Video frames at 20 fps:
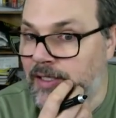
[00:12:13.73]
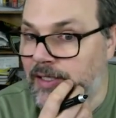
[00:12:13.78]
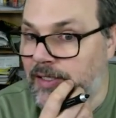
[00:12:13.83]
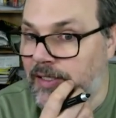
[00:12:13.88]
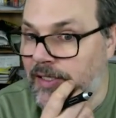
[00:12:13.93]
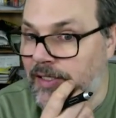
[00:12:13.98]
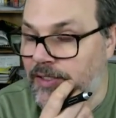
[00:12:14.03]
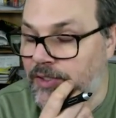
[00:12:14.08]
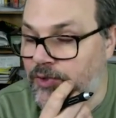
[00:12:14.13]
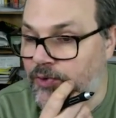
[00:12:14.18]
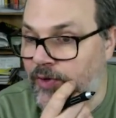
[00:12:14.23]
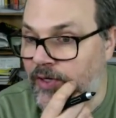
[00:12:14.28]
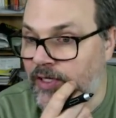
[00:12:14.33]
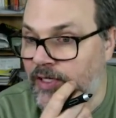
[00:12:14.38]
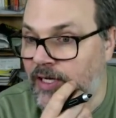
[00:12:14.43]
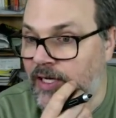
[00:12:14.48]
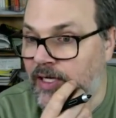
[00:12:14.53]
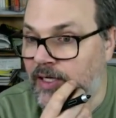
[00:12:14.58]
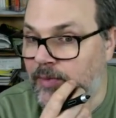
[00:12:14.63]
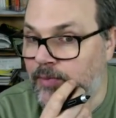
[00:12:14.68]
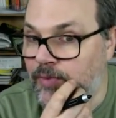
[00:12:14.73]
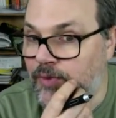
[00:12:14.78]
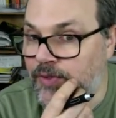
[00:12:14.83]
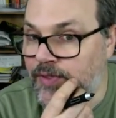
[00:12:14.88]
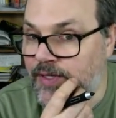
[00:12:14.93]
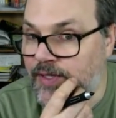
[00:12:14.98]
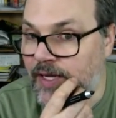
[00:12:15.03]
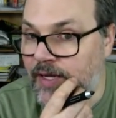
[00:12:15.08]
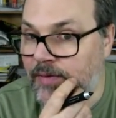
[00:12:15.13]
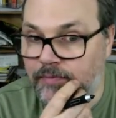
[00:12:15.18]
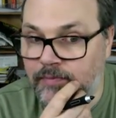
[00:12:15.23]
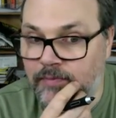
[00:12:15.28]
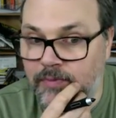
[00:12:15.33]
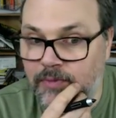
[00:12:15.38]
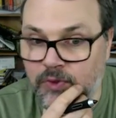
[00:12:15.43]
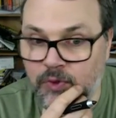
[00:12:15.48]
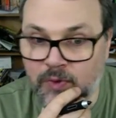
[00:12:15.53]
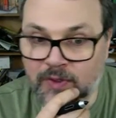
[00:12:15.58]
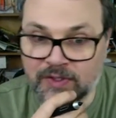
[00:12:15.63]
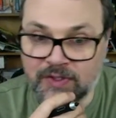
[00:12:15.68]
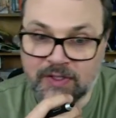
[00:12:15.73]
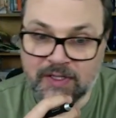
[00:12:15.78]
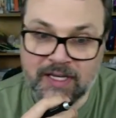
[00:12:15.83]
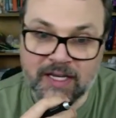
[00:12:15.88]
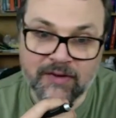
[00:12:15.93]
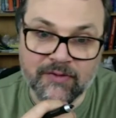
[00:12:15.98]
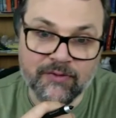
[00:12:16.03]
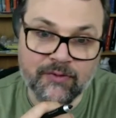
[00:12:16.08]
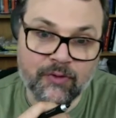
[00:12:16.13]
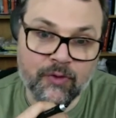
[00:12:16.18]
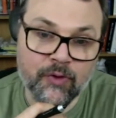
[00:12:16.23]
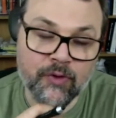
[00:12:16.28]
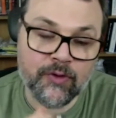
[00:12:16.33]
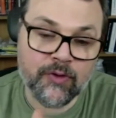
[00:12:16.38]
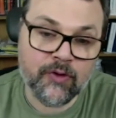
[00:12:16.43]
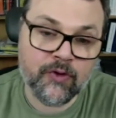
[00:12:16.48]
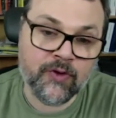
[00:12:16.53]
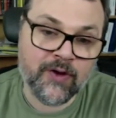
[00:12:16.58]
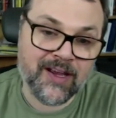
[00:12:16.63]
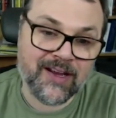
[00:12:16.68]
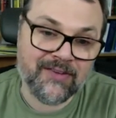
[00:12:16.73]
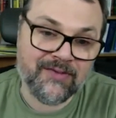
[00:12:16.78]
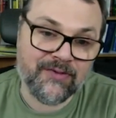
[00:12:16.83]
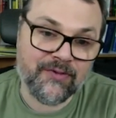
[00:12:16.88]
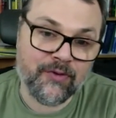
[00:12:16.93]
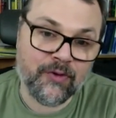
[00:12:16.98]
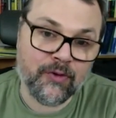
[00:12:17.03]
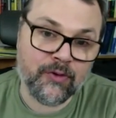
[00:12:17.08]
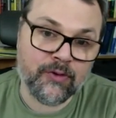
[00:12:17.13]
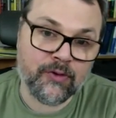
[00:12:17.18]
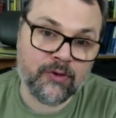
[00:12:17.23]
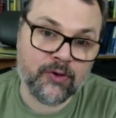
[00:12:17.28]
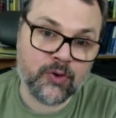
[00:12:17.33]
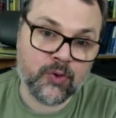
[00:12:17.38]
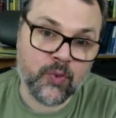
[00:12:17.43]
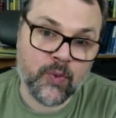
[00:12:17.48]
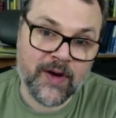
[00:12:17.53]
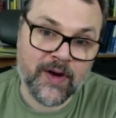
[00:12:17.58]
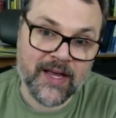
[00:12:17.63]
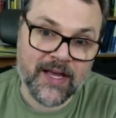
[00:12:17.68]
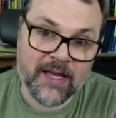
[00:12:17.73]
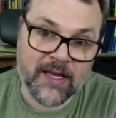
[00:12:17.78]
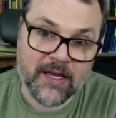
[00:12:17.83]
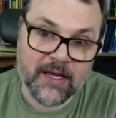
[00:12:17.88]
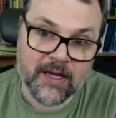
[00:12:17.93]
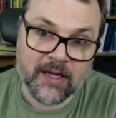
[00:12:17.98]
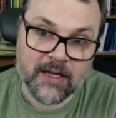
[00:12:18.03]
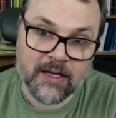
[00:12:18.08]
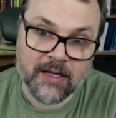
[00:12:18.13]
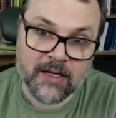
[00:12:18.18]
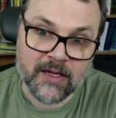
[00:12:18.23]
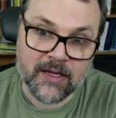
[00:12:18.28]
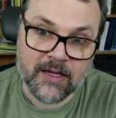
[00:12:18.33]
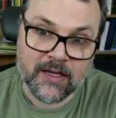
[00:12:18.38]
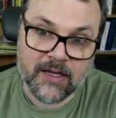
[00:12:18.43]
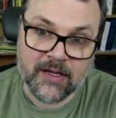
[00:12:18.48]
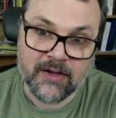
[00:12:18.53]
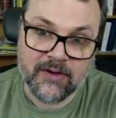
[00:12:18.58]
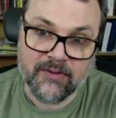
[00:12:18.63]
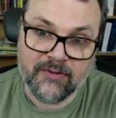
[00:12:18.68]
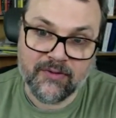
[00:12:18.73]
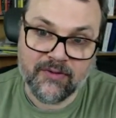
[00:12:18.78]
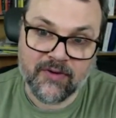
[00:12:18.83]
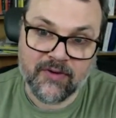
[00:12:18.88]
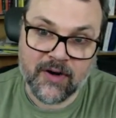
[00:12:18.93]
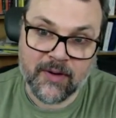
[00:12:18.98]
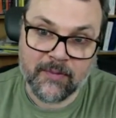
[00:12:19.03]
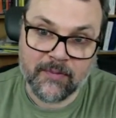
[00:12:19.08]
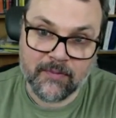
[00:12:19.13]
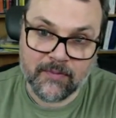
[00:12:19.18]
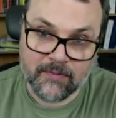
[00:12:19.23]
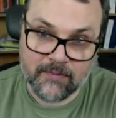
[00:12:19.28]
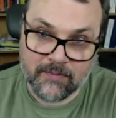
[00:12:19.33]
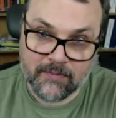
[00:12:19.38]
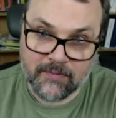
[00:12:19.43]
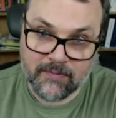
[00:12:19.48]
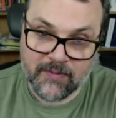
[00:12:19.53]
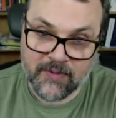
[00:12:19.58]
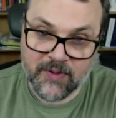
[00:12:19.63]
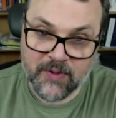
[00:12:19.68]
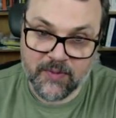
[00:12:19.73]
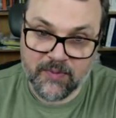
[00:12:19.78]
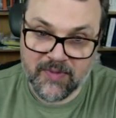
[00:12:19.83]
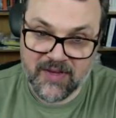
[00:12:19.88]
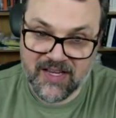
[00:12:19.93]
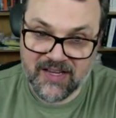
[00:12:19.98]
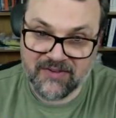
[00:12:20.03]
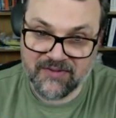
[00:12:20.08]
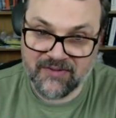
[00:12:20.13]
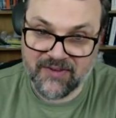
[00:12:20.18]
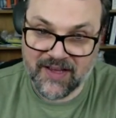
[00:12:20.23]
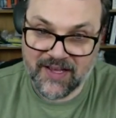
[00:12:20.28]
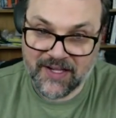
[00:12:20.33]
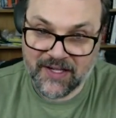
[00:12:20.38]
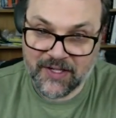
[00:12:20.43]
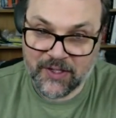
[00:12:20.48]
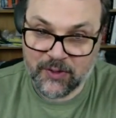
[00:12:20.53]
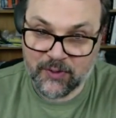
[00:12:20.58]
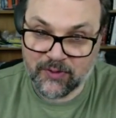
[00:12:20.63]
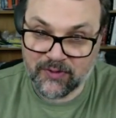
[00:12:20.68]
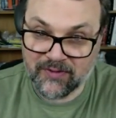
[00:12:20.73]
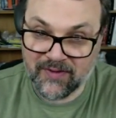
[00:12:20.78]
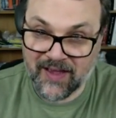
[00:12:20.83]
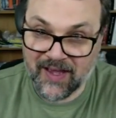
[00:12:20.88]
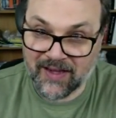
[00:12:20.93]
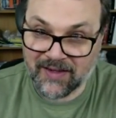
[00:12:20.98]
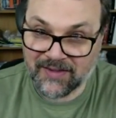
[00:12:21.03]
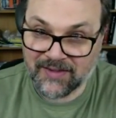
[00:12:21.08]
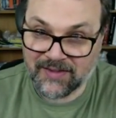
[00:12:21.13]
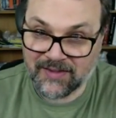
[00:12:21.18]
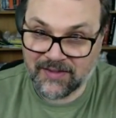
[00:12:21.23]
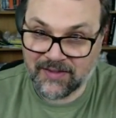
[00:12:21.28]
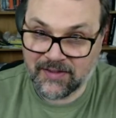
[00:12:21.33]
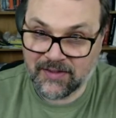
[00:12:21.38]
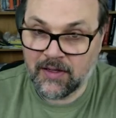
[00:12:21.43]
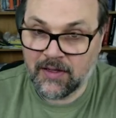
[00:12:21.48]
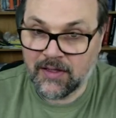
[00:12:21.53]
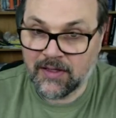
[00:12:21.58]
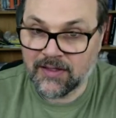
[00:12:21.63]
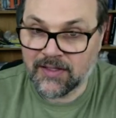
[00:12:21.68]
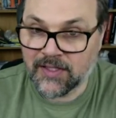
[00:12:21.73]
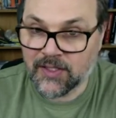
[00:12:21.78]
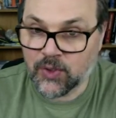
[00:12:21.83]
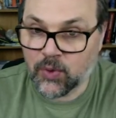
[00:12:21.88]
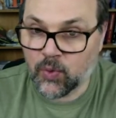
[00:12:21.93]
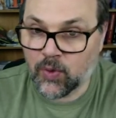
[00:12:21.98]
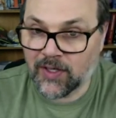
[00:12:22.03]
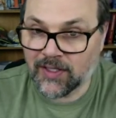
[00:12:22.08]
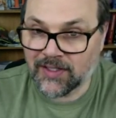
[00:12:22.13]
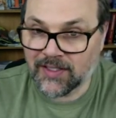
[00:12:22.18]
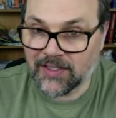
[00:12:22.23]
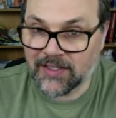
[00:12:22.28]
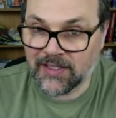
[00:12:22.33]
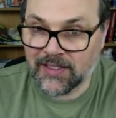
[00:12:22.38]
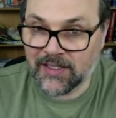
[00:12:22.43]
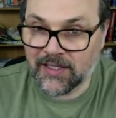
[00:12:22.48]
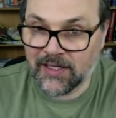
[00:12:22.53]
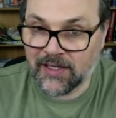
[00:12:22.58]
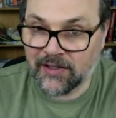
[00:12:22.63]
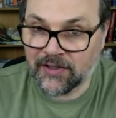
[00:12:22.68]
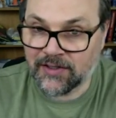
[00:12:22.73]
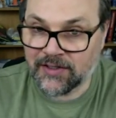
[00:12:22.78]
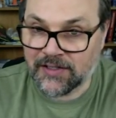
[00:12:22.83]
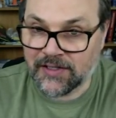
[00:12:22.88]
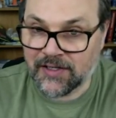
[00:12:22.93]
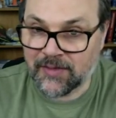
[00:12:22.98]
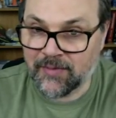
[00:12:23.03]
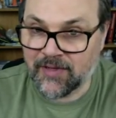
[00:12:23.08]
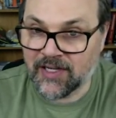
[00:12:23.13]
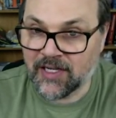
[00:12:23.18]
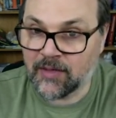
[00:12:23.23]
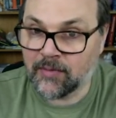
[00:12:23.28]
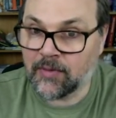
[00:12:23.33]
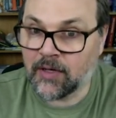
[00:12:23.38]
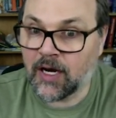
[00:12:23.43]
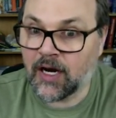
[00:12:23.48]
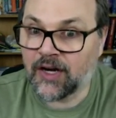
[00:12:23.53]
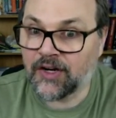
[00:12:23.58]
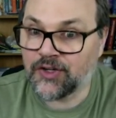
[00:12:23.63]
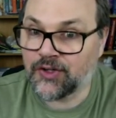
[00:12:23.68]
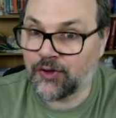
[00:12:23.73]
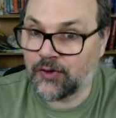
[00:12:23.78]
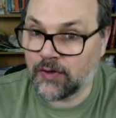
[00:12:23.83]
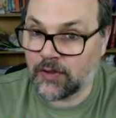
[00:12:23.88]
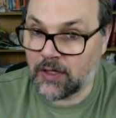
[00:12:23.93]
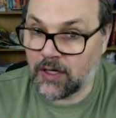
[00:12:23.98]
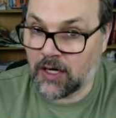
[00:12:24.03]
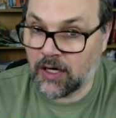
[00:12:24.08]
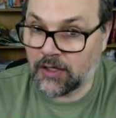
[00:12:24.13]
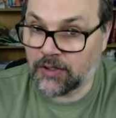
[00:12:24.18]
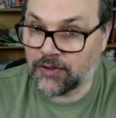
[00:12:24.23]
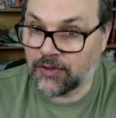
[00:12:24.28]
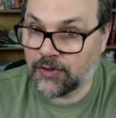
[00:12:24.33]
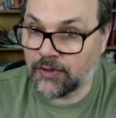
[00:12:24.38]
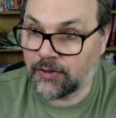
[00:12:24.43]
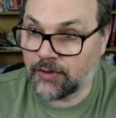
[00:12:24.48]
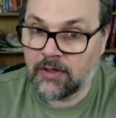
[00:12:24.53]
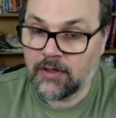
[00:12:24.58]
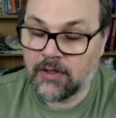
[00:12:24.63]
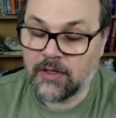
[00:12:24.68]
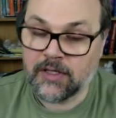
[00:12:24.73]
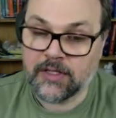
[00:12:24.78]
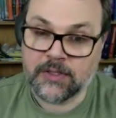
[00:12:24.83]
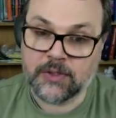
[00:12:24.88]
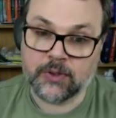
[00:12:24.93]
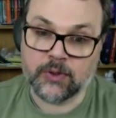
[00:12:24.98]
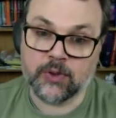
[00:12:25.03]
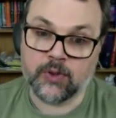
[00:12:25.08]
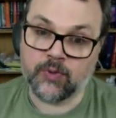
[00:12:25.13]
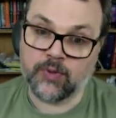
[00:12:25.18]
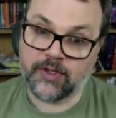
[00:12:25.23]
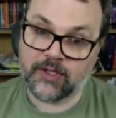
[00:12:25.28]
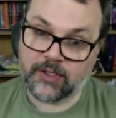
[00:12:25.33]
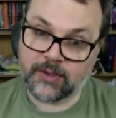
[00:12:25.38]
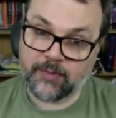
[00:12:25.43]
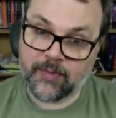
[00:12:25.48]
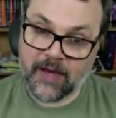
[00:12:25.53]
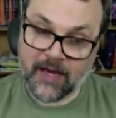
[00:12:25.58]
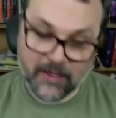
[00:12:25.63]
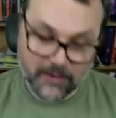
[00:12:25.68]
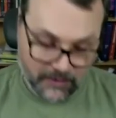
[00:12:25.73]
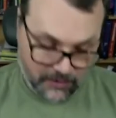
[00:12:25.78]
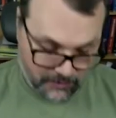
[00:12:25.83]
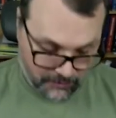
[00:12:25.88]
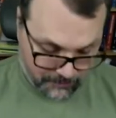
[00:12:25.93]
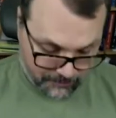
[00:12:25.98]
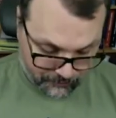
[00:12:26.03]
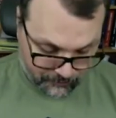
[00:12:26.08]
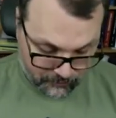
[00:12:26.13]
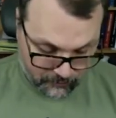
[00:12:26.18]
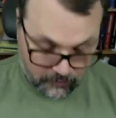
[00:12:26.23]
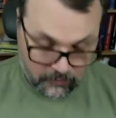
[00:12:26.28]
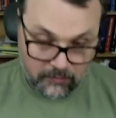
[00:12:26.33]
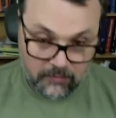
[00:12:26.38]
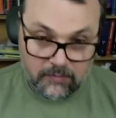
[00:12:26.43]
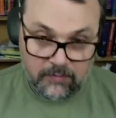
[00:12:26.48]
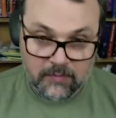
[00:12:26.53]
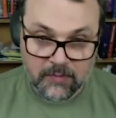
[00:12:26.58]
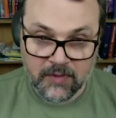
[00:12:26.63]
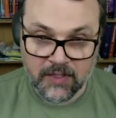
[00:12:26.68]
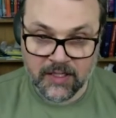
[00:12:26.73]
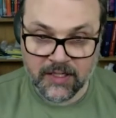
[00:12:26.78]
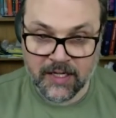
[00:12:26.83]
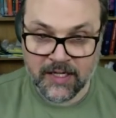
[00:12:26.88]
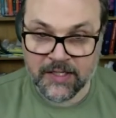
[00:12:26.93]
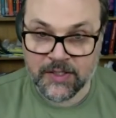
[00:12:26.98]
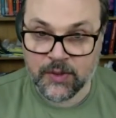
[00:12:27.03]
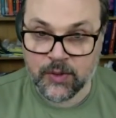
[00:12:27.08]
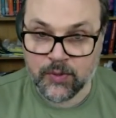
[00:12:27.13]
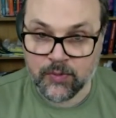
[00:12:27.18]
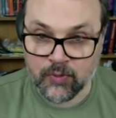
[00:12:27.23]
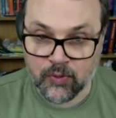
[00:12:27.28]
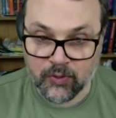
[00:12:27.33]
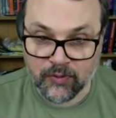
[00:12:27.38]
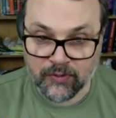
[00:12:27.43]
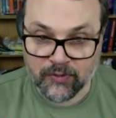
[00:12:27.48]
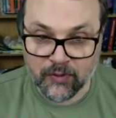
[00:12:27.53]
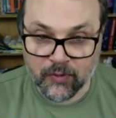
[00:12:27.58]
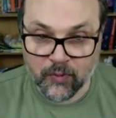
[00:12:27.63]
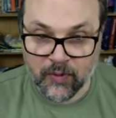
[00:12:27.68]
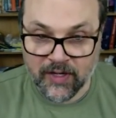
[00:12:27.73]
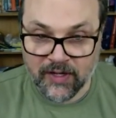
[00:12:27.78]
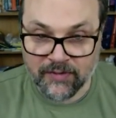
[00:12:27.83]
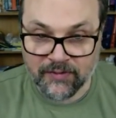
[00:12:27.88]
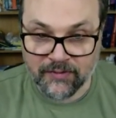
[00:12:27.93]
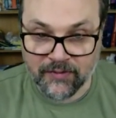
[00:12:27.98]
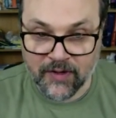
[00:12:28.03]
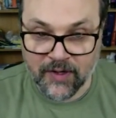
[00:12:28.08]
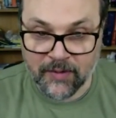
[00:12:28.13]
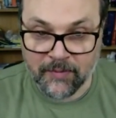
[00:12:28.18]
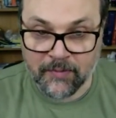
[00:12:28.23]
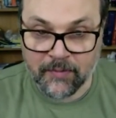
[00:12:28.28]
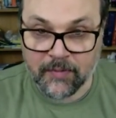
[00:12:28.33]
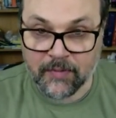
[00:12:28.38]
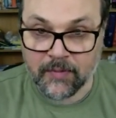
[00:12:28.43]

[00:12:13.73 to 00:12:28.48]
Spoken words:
a straight line per se. So as you get further and further away from the mean value of x, this quantity here is going to become larger and larger. And so you would expect that as you move away from